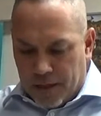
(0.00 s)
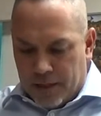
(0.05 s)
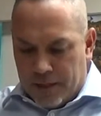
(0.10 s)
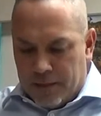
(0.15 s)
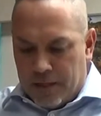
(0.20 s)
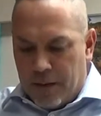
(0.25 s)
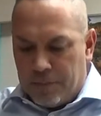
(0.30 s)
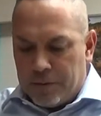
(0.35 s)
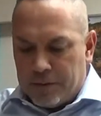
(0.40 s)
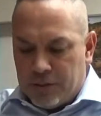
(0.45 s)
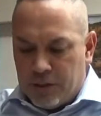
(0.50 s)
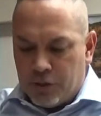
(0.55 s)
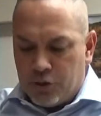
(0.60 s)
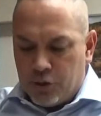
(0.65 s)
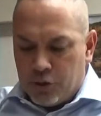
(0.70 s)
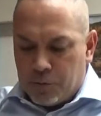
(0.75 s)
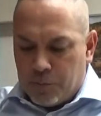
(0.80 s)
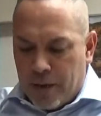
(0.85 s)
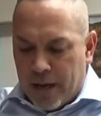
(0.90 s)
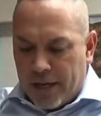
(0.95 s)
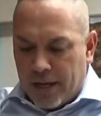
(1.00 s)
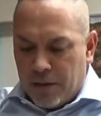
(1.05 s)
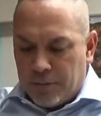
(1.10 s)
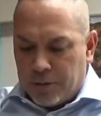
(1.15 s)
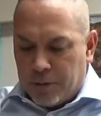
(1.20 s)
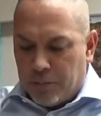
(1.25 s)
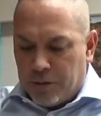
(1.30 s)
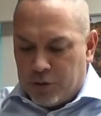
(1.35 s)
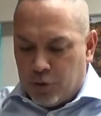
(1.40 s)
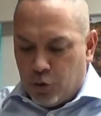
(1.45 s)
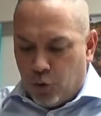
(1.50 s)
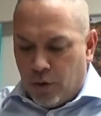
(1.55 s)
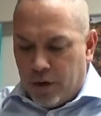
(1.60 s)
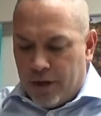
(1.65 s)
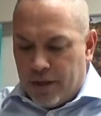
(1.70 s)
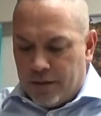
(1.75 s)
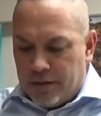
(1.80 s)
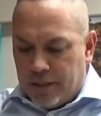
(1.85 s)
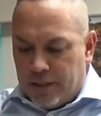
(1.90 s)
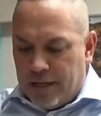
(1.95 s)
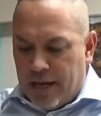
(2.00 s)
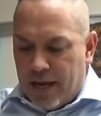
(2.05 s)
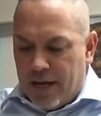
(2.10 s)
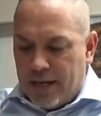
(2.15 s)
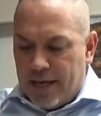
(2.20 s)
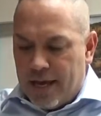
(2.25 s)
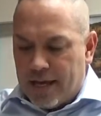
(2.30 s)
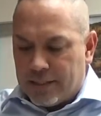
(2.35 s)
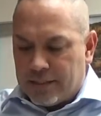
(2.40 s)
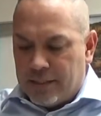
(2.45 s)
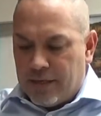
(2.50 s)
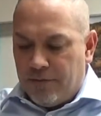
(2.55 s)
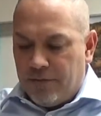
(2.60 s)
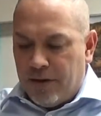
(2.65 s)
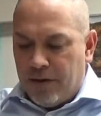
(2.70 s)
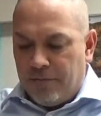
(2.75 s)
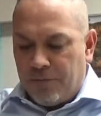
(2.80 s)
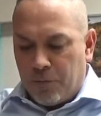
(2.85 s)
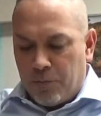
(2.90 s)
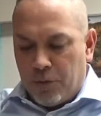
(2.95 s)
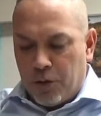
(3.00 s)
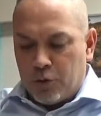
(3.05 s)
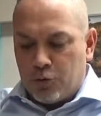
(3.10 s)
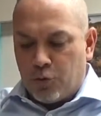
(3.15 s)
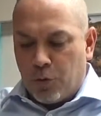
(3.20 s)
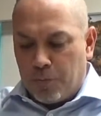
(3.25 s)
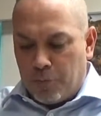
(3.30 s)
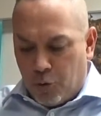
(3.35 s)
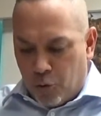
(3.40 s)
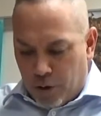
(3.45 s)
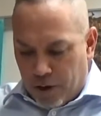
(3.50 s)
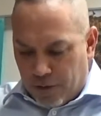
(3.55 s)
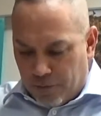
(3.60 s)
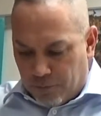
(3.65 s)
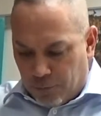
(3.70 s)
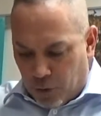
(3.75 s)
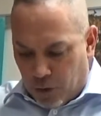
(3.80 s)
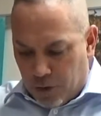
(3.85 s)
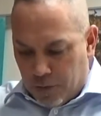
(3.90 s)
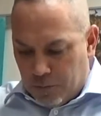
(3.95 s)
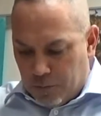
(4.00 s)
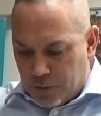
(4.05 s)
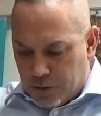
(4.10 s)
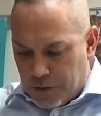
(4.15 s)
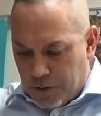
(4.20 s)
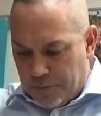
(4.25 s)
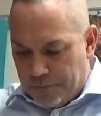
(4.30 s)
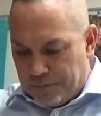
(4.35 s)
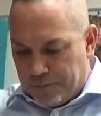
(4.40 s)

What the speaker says: Depositions make up the majority of the daily activity for most reporting firms.